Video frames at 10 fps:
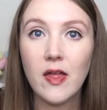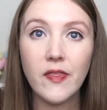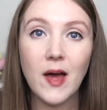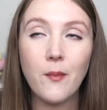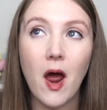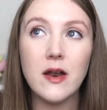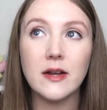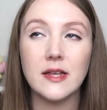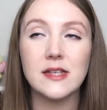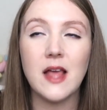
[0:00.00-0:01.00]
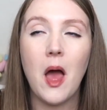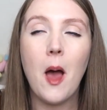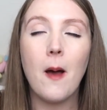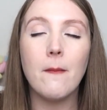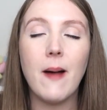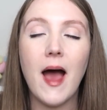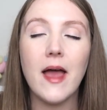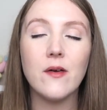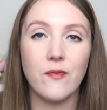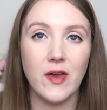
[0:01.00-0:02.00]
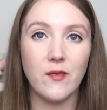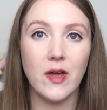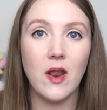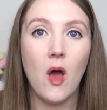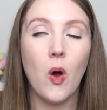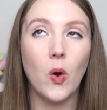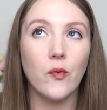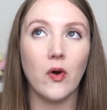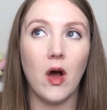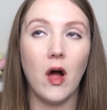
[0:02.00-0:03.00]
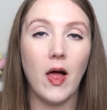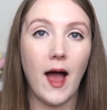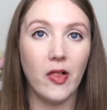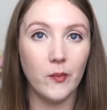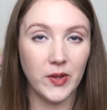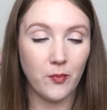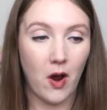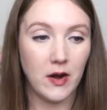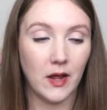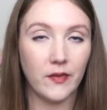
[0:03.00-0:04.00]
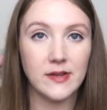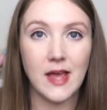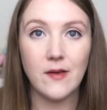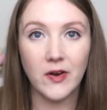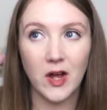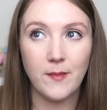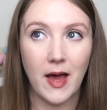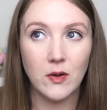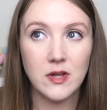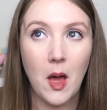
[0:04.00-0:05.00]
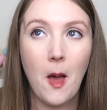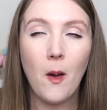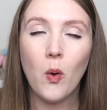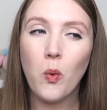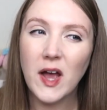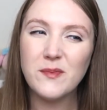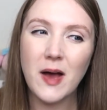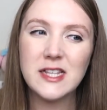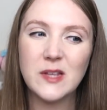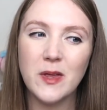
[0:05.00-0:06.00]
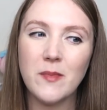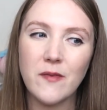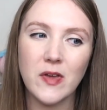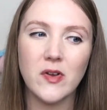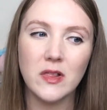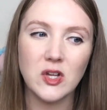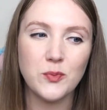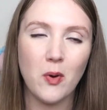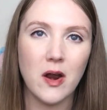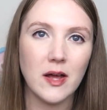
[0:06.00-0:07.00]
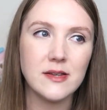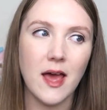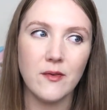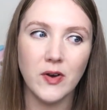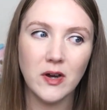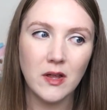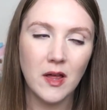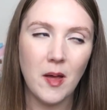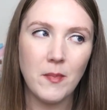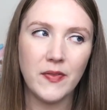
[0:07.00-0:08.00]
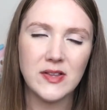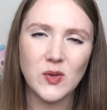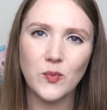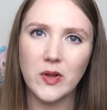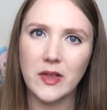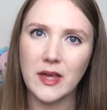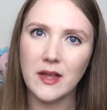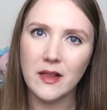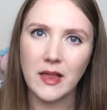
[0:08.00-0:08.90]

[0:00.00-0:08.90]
that product is my favorite overall Halloween product that has ever come out. Quite possibly my favorite Lush product ever, but that's a really